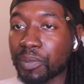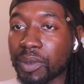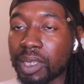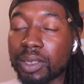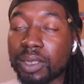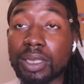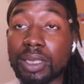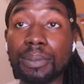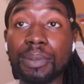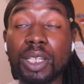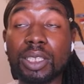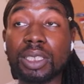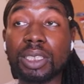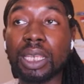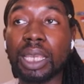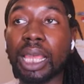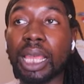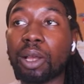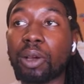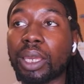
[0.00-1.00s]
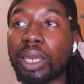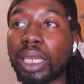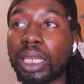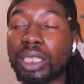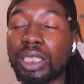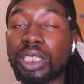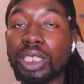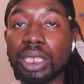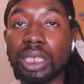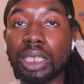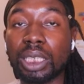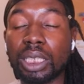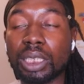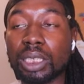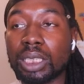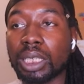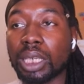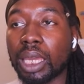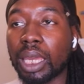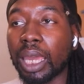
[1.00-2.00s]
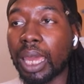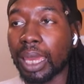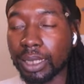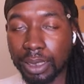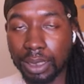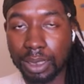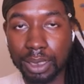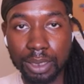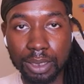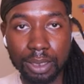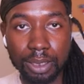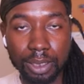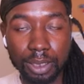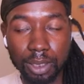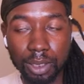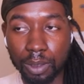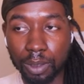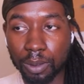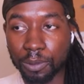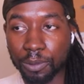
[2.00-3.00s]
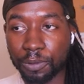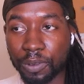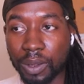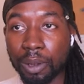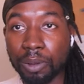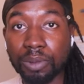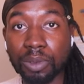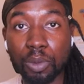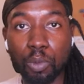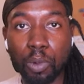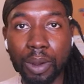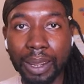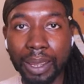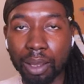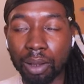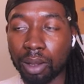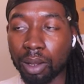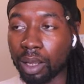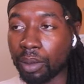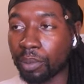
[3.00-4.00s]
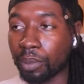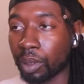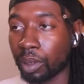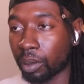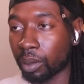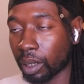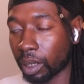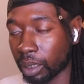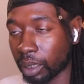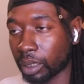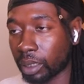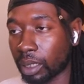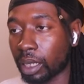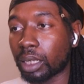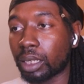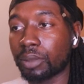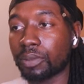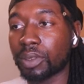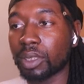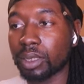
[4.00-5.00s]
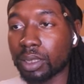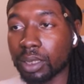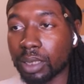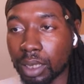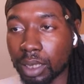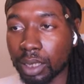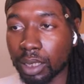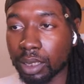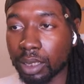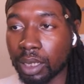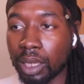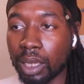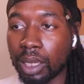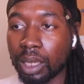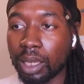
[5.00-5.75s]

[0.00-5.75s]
similar to how Ishiki's essence soul found the white karma and then kind of inserted